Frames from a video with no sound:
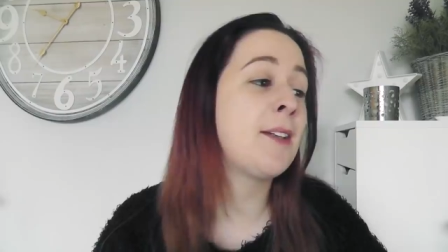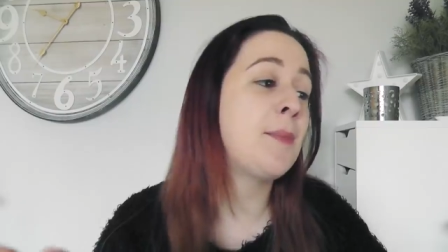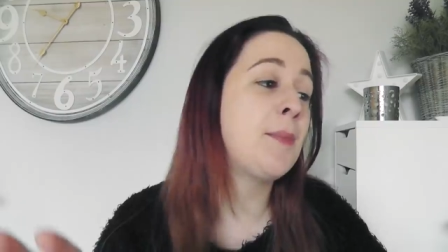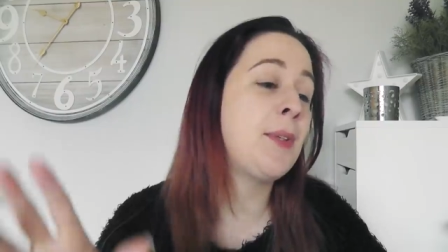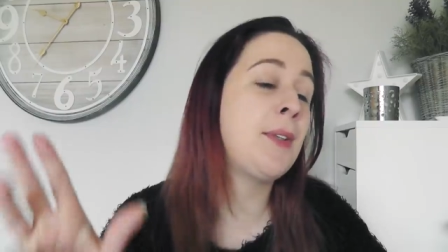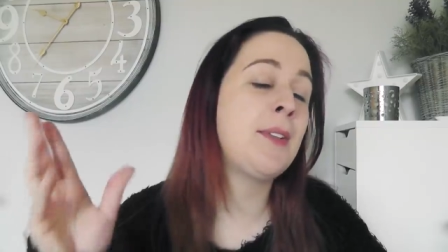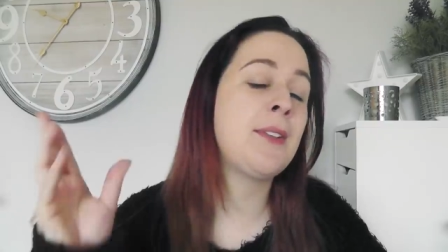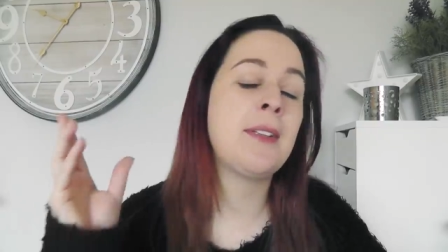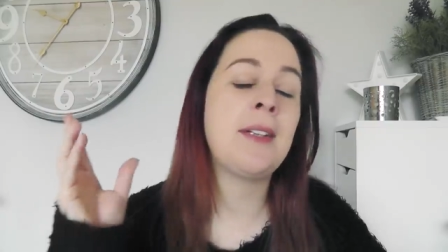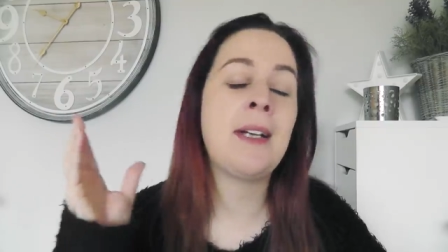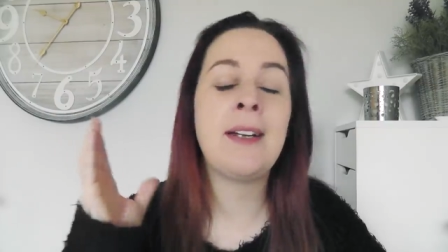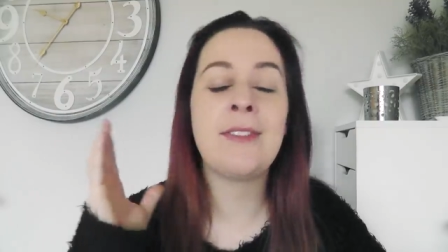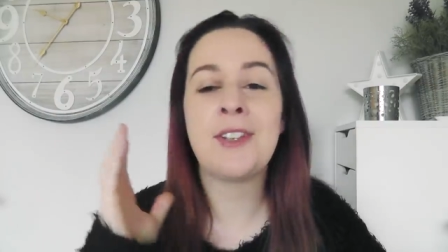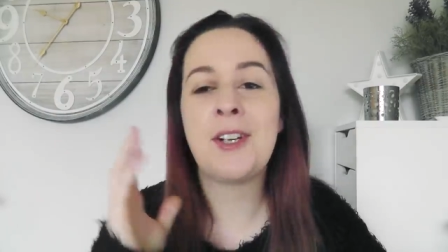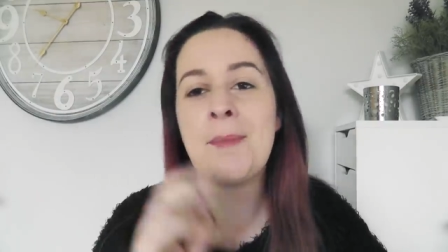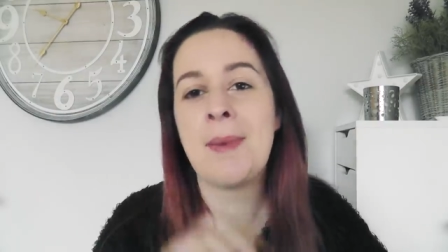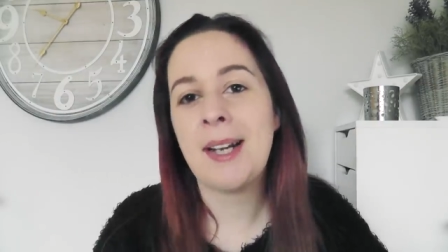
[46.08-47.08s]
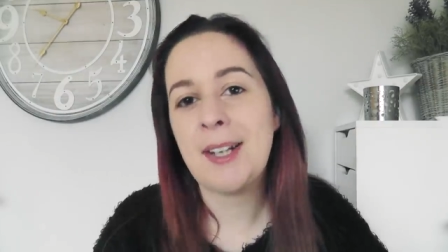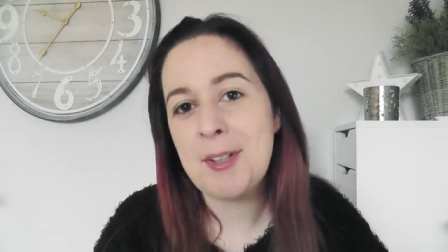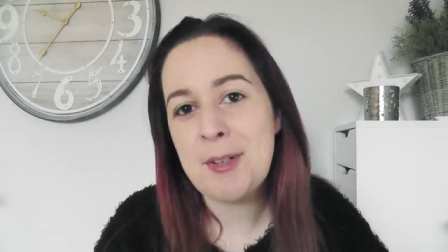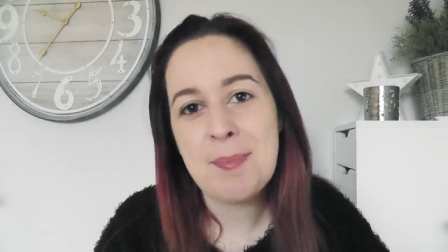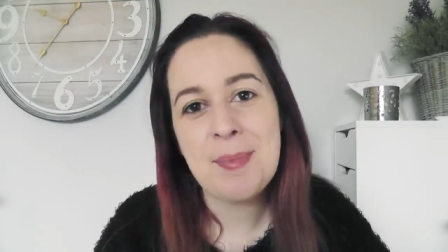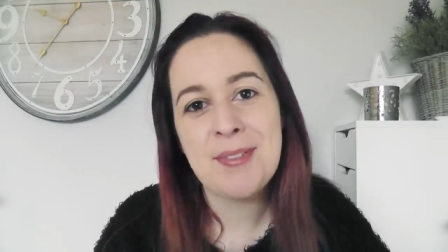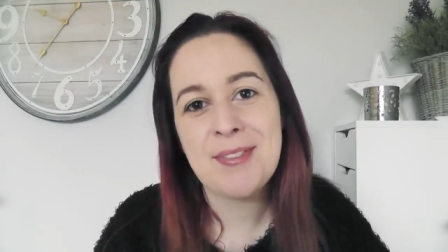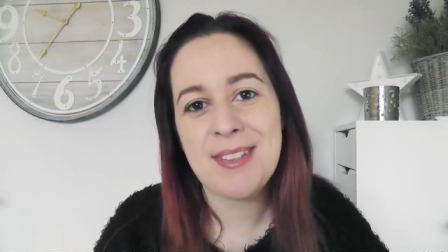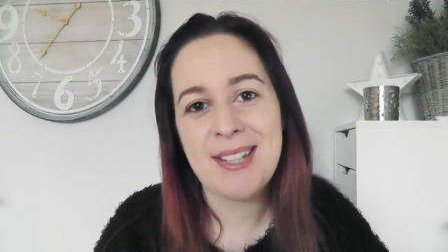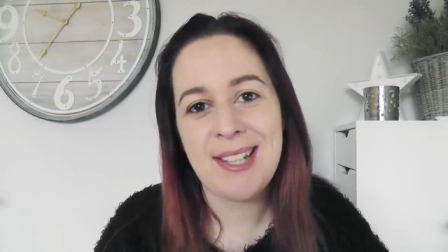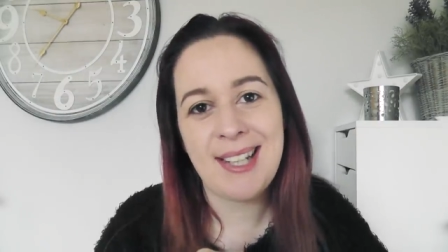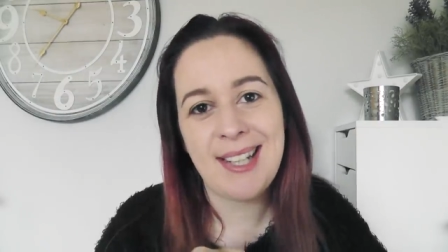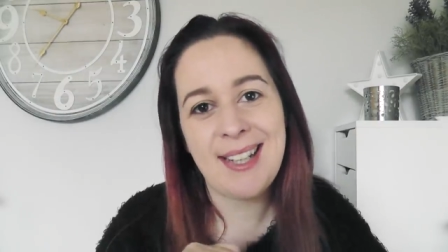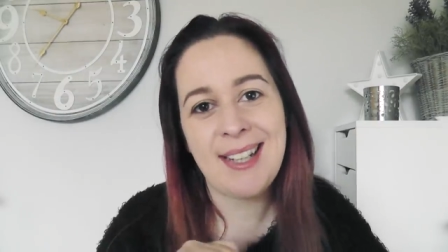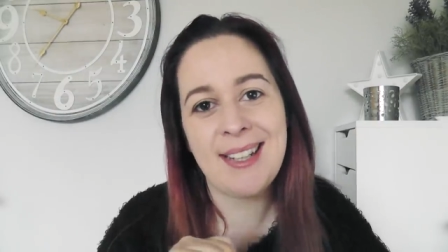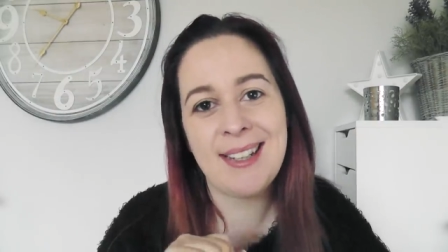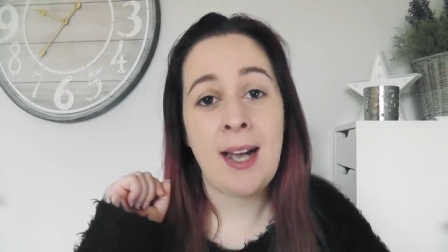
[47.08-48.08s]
computer, I've got my cup of tea,